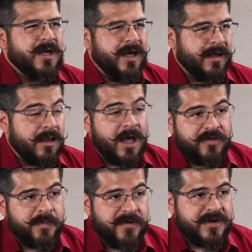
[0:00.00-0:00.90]
and a lot
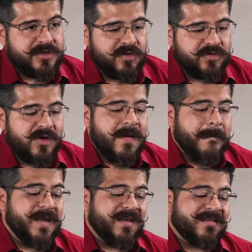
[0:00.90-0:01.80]
of professionals
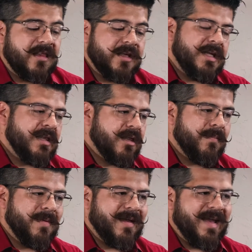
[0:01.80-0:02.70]
because cleaning
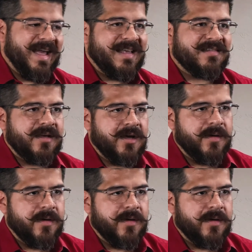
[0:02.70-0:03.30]
them is a